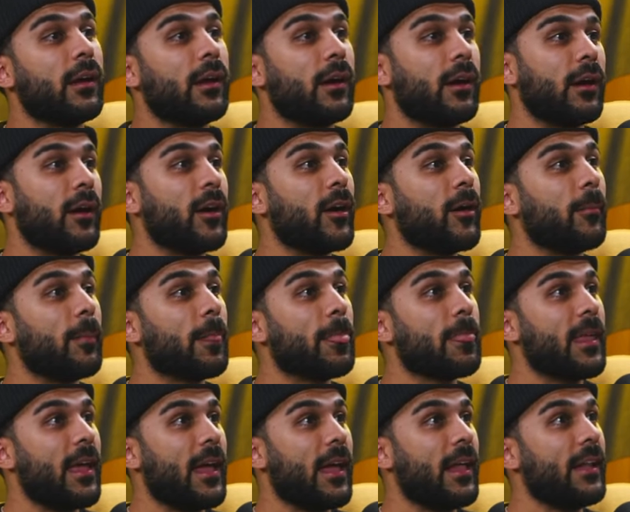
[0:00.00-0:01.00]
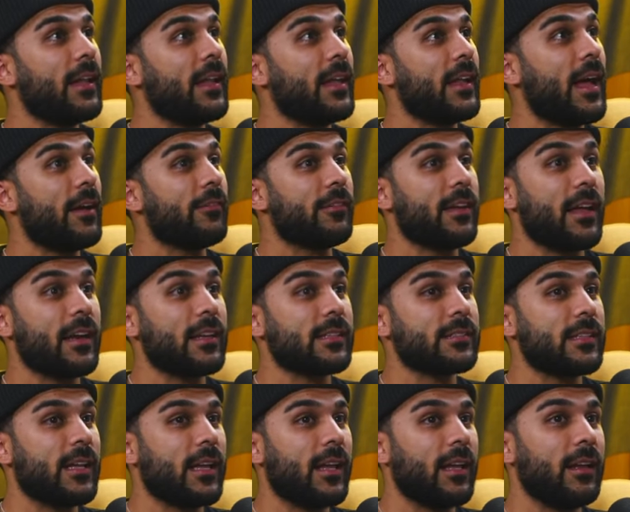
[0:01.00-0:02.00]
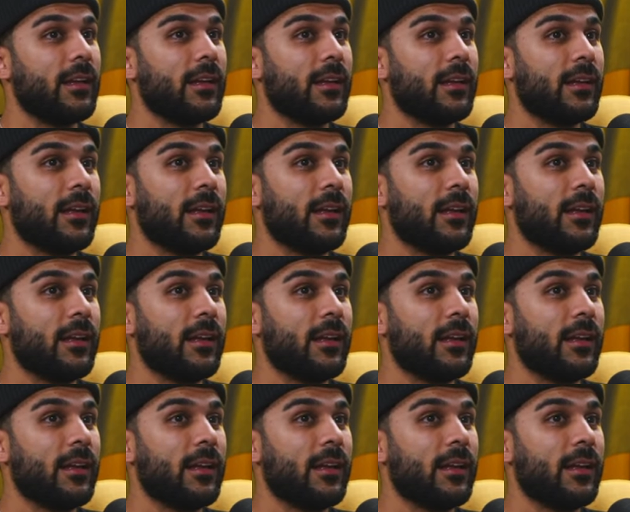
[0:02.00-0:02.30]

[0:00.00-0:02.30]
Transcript: Um, and in Afghanistan,